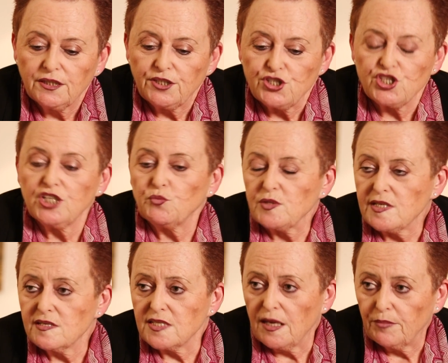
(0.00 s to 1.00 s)
the GIN was
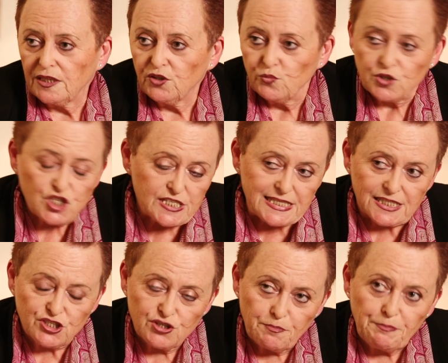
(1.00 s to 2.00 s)
established, which is the
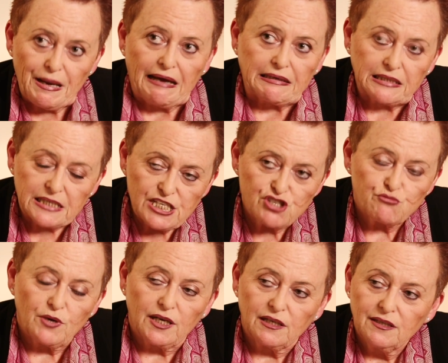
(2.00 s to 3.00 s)

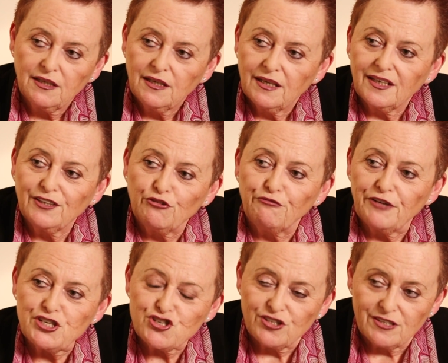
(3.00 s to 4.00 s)
Japan-Israel
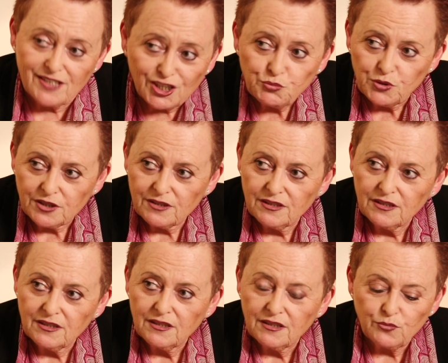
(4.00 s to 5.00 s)
Innovation Network,
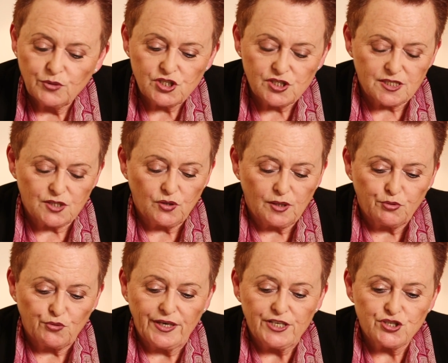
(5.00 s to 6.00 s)
which is a
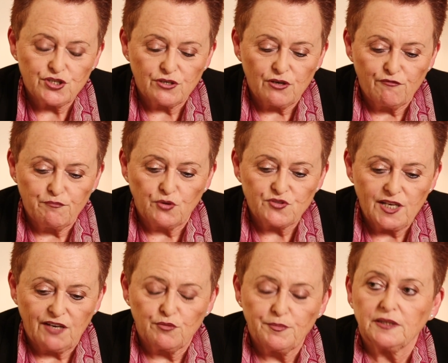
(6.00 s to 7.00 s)
collaboration of both
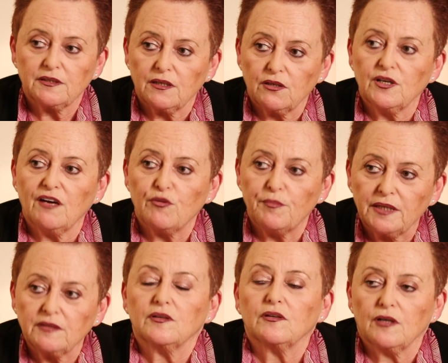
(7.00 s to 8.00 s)
government and
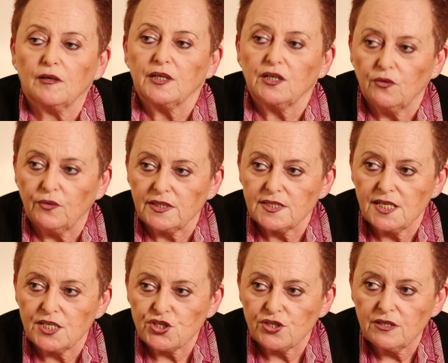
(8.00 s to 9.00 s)
non-government economic
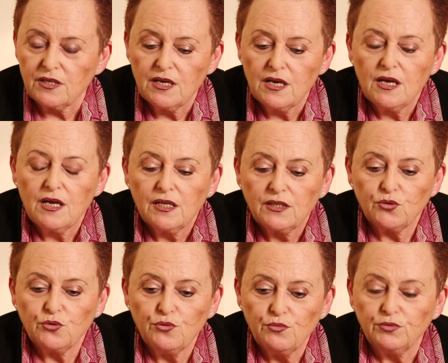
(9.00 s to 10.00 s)
organization
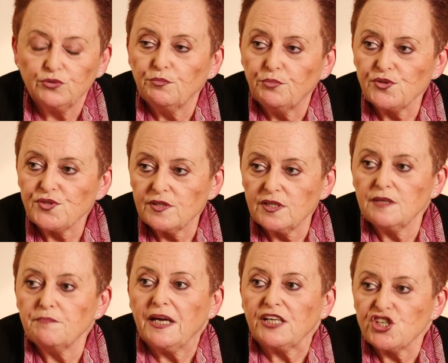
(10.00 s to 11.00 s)
to boost the
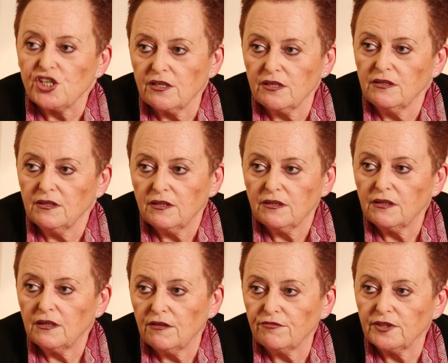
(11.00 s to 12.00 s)
matching
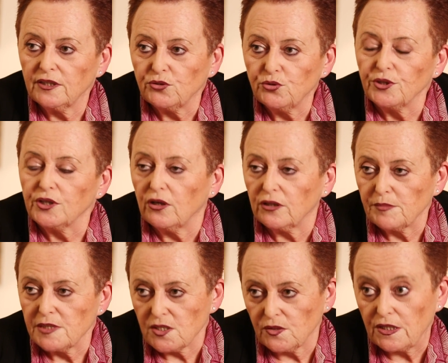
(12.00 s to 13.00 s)
of the two
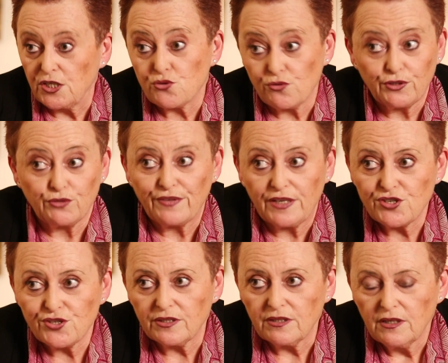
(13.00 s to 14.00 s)
economies on the issue of
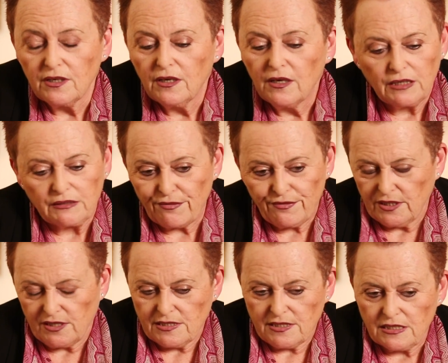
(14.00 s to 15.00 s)
innovation. And I think
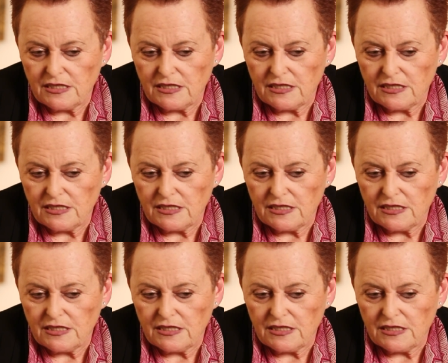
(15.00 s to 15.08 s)
it's an